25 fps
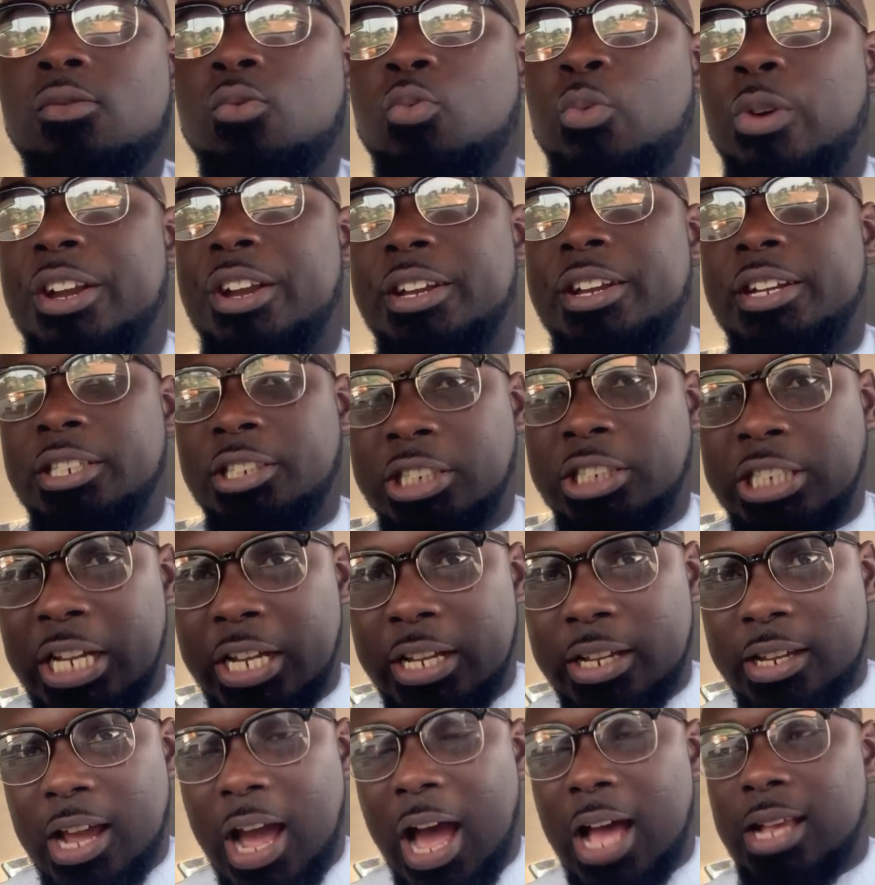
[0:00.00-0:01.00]
Wendy
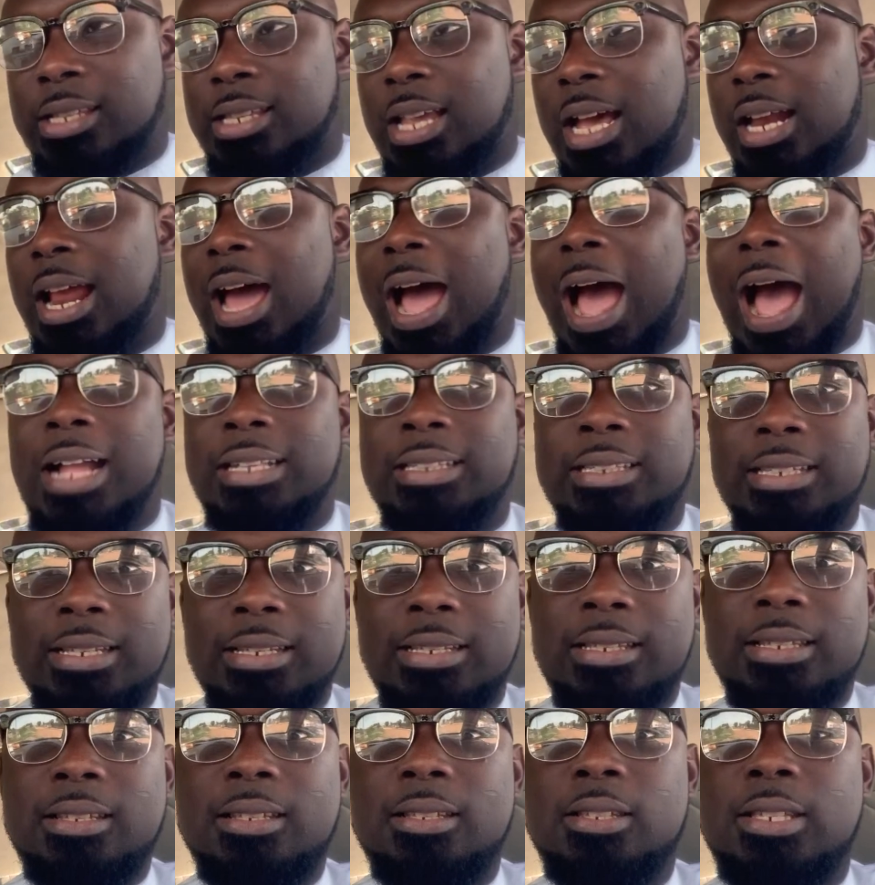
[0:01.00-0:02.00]
Shay as an
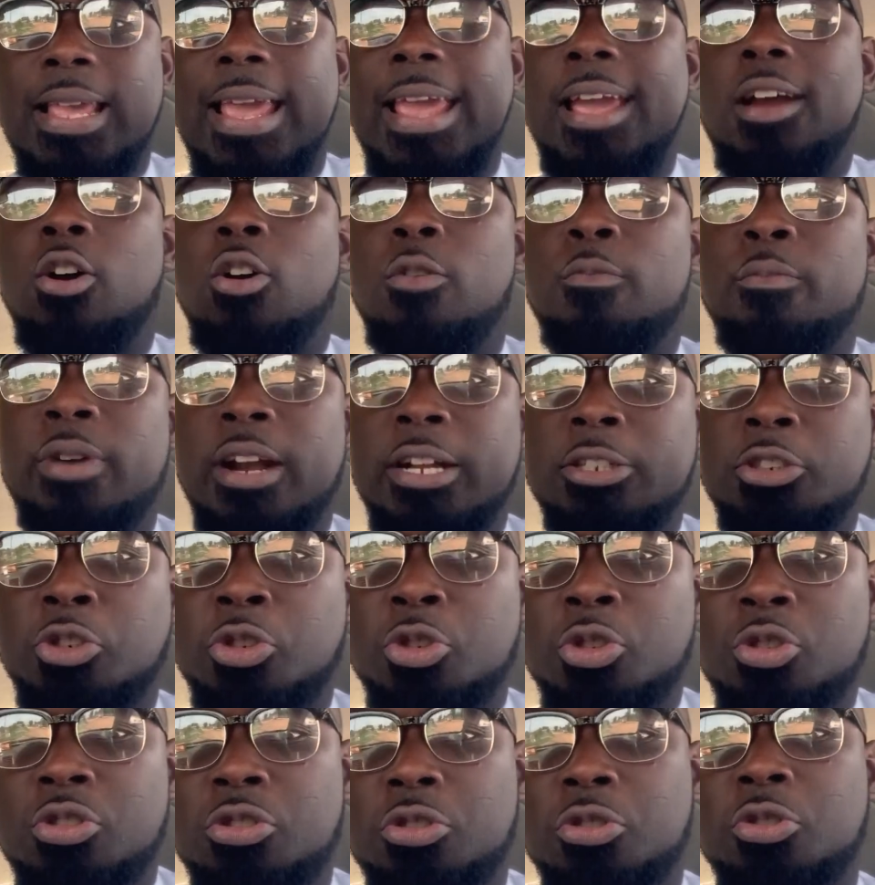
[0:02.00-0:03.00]
artist, say Omra
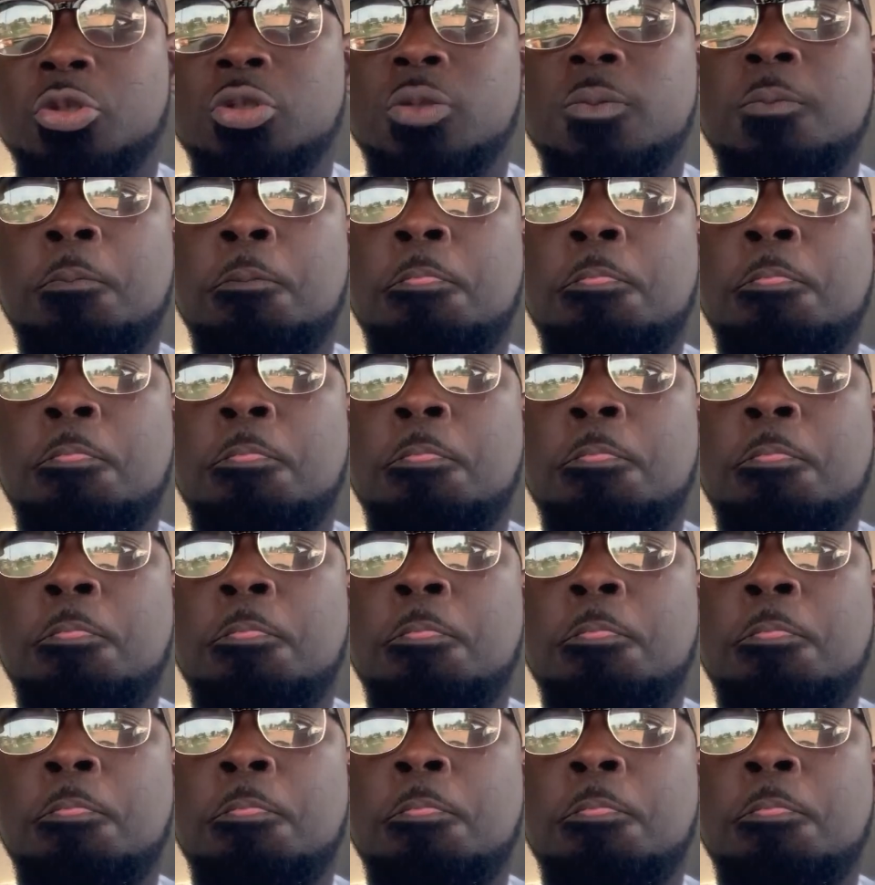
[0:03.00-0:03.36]
show so.